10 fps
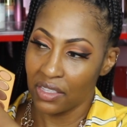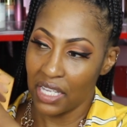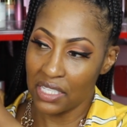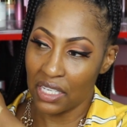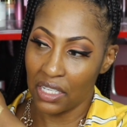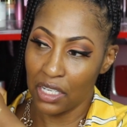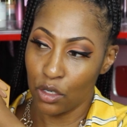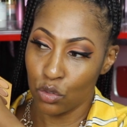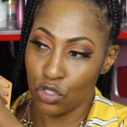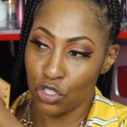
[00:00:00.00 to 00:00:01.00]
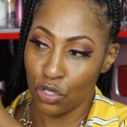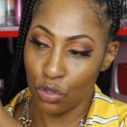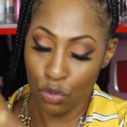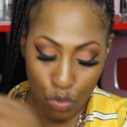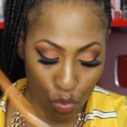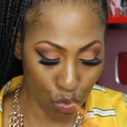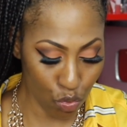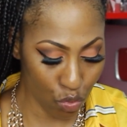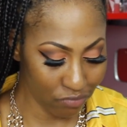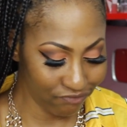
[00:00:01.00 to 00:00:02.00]
That's a little
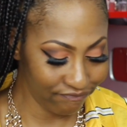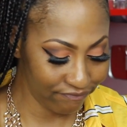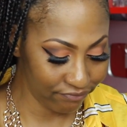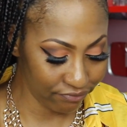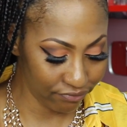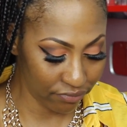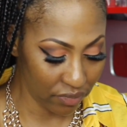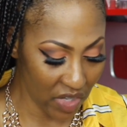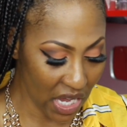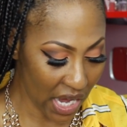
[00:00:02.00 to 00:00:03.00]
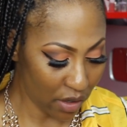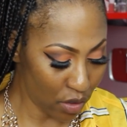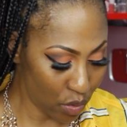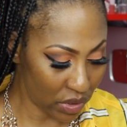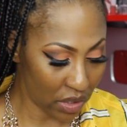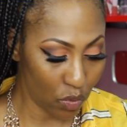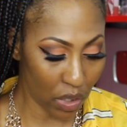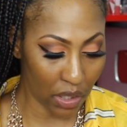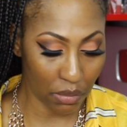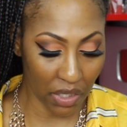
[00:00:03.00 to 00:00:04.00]
too, um, I don't know what the
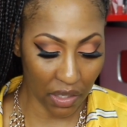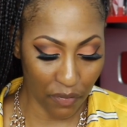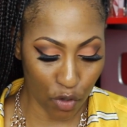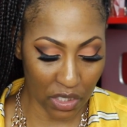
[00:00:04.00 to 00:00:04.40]
word I'm looking for.